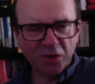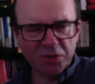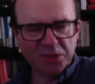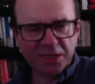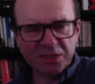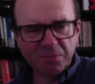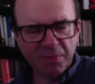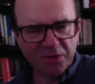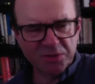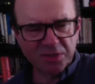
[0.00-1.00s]
said to
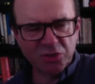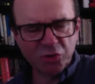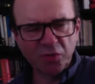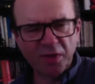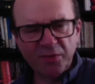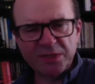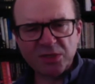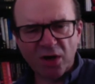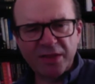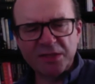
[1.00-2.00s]
Moses, you'll know it's
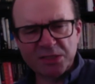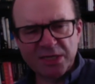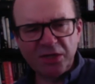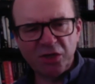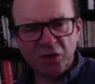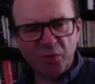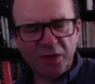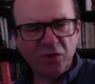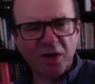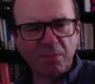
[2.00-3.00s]
I that sent you when you
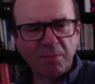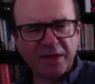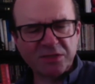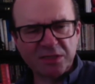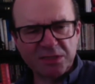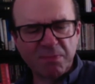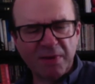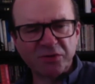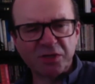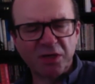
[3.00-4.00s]
come back to this mountain and